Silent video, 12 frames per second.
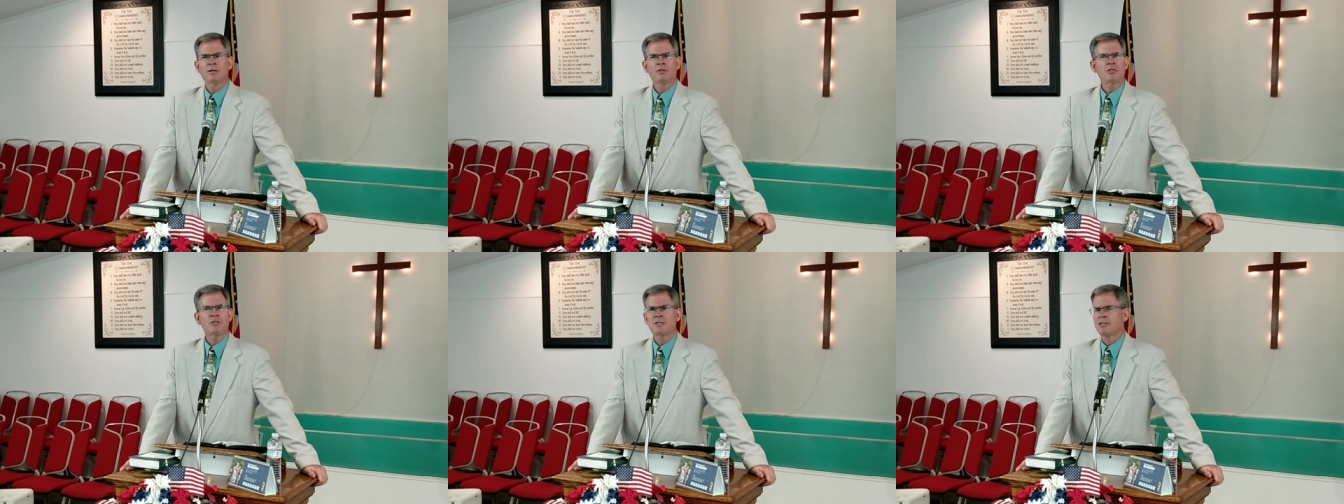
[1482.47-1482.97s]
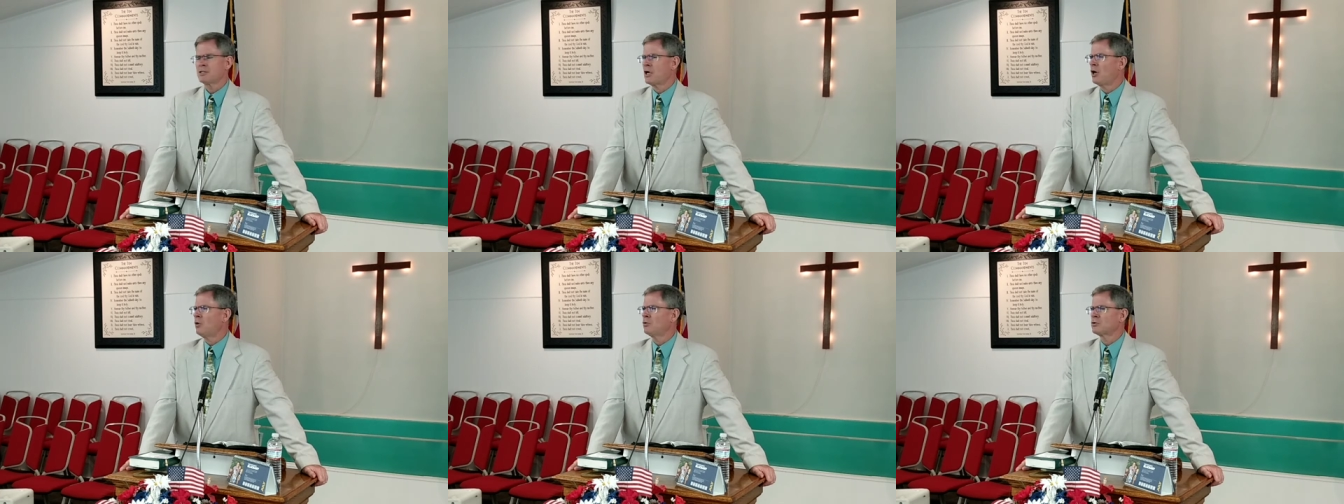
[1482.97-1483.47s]
And she says, I
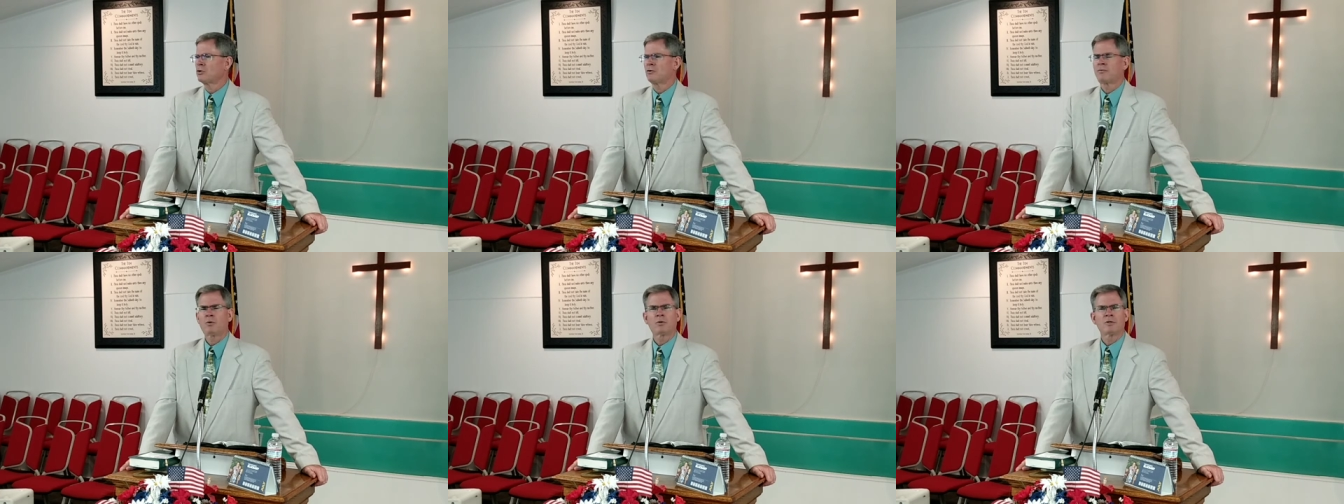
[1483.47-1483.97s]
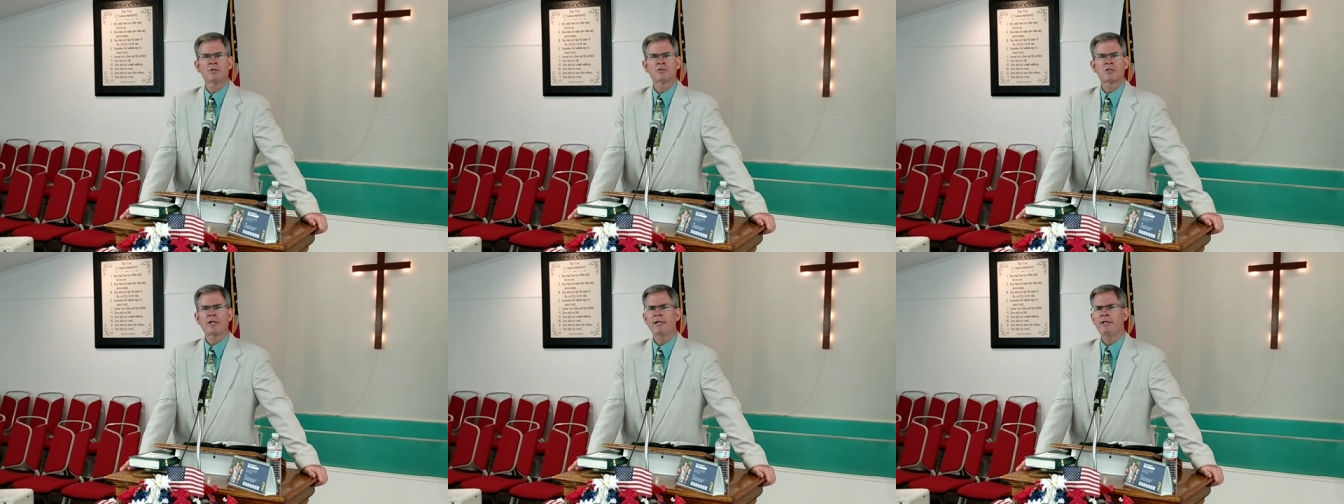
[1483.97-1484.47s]
always look forward to
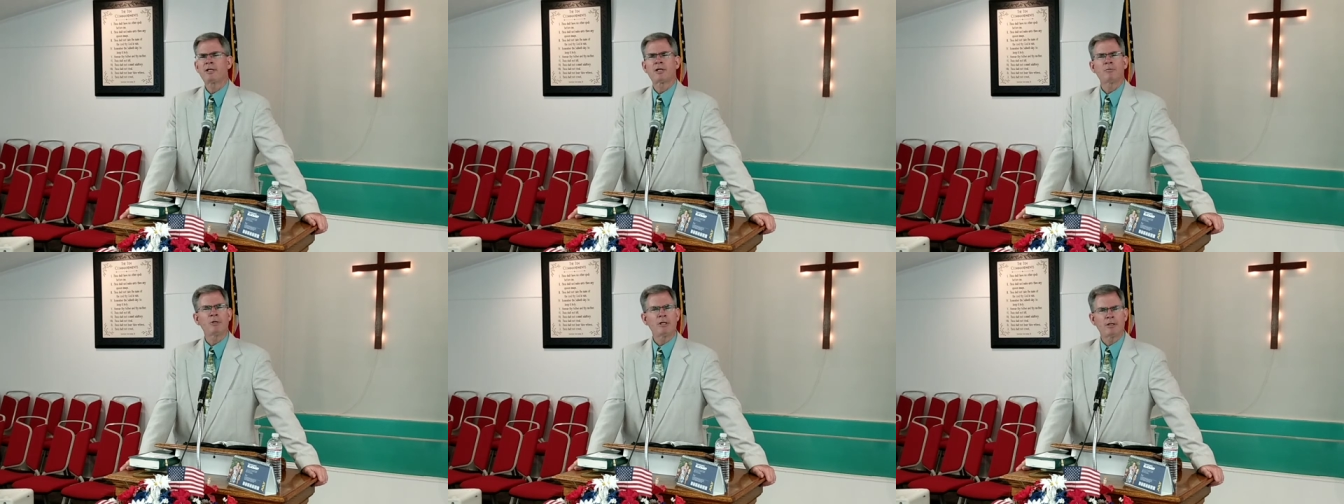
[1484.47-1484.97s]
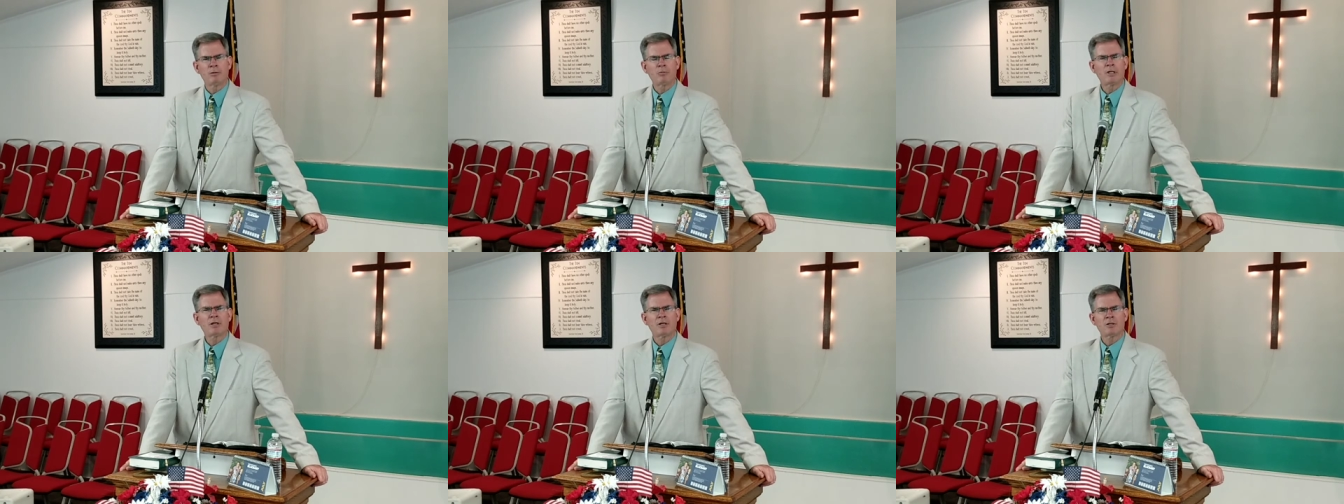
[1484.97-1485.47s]
this lady coming in
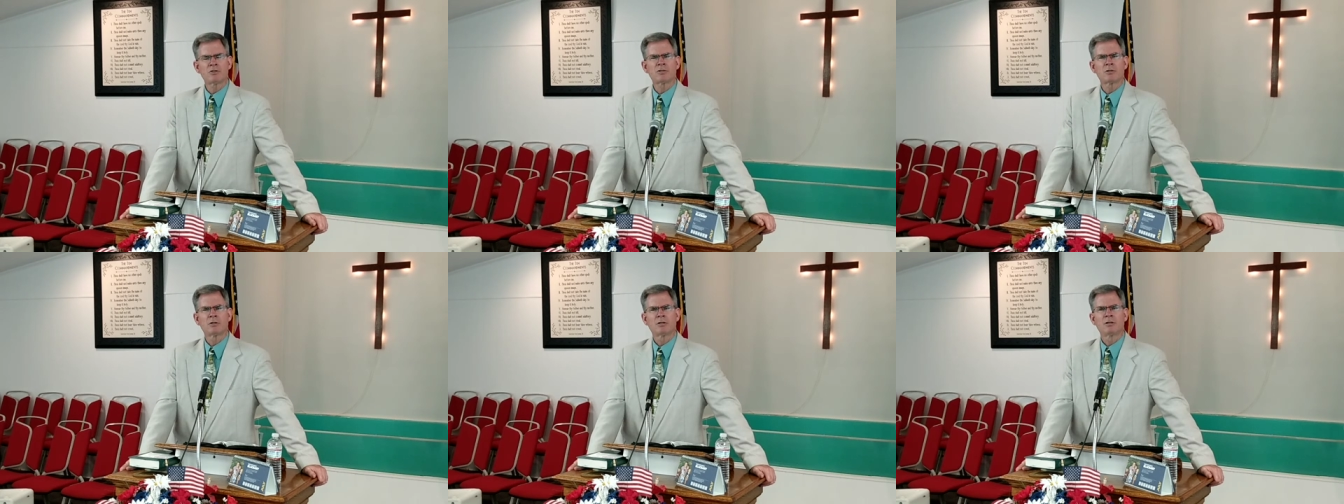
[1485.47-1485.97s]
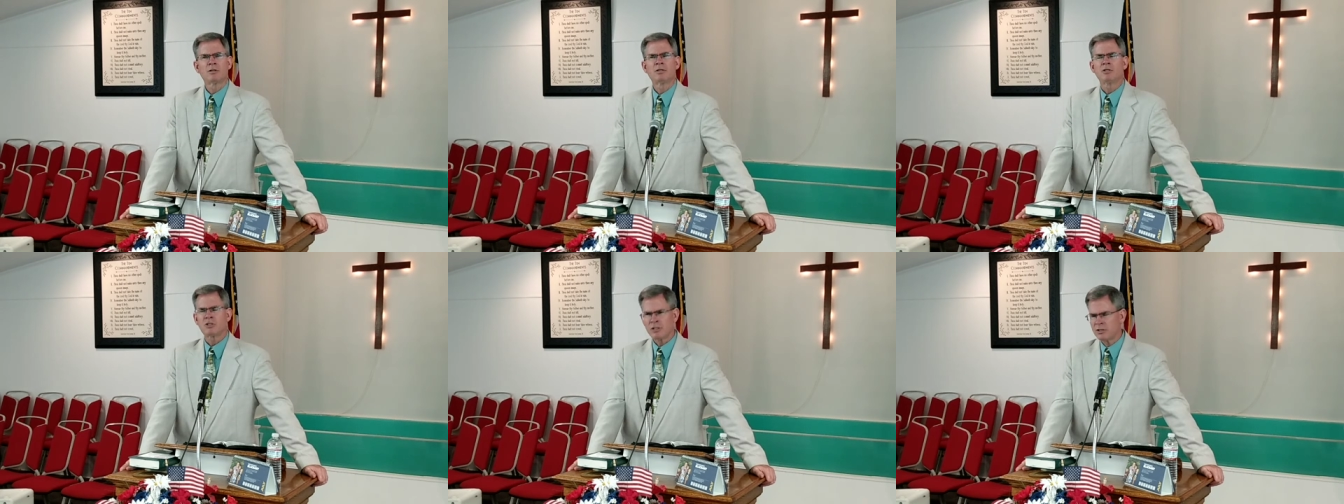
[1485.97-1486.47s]
because
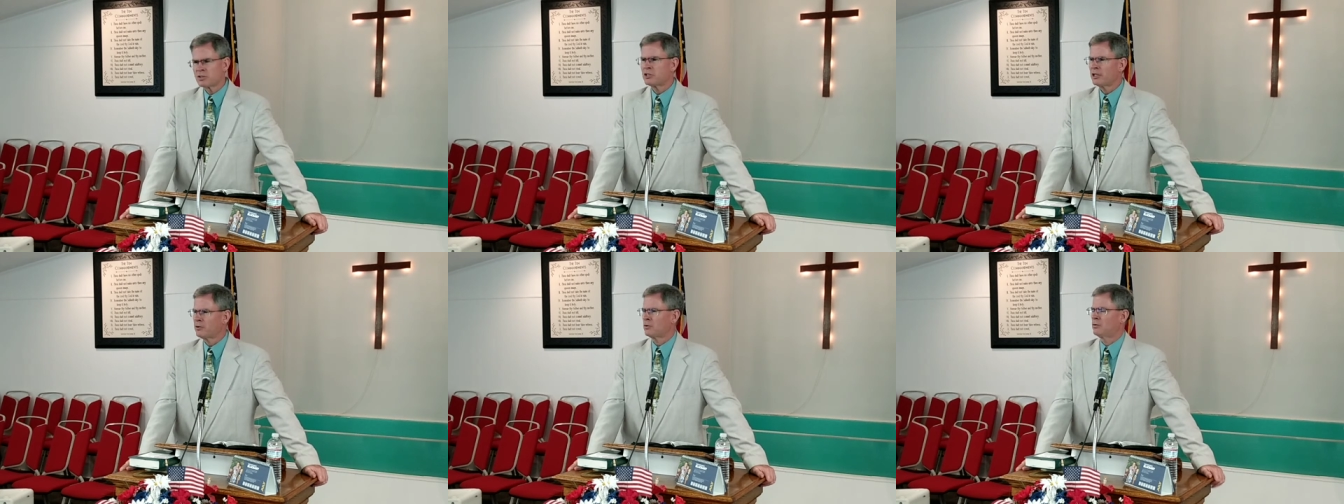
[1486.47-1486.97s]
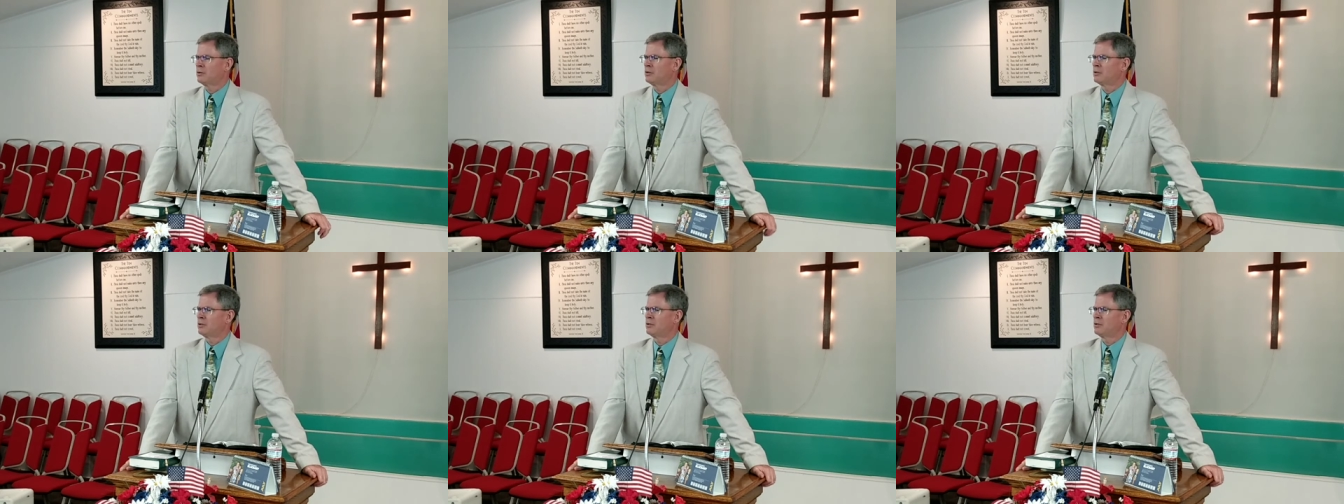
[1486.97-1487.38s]
she's gentle.